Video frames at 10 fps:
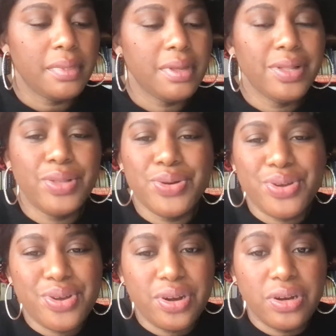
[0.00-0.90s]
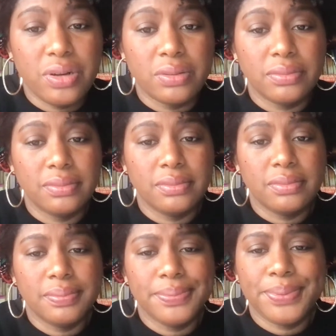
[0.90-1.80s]
Little girl,
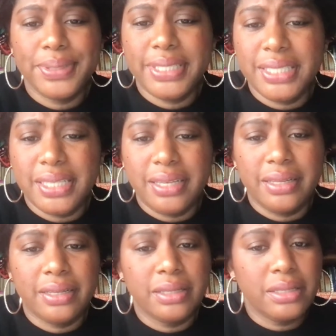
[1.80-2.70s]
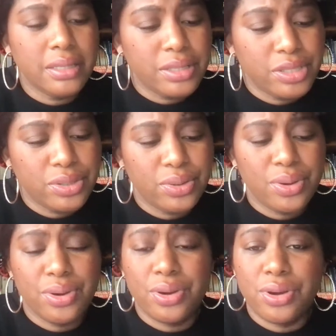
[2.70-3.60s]
pretty little
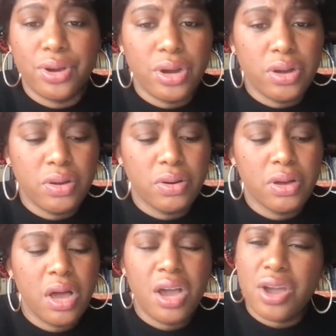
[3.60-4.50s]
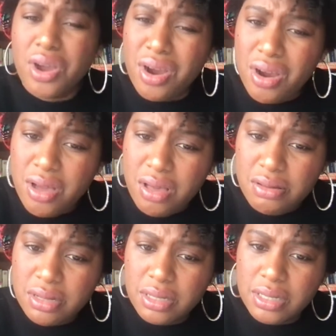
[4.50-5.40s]
girl. Girl,
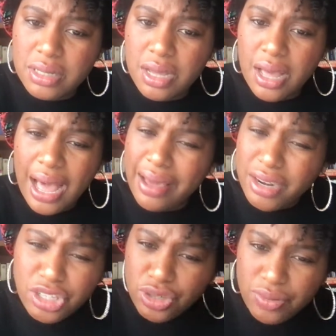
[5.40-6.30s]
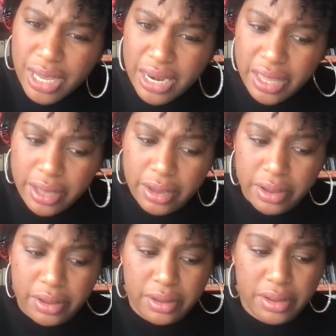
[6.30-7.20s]
how did you get here?
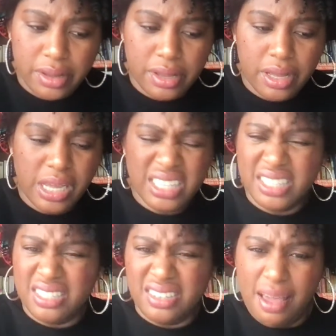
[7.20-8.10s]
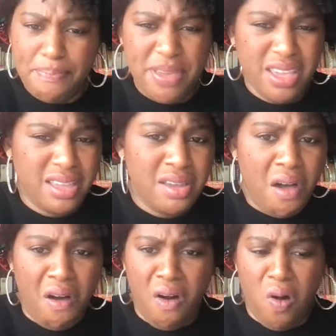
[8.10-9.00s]
Stepping in
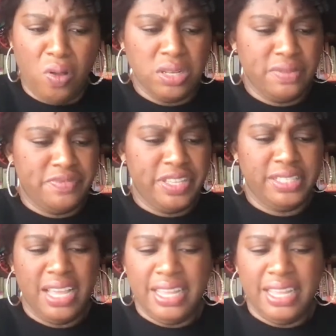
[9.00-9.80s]
all of this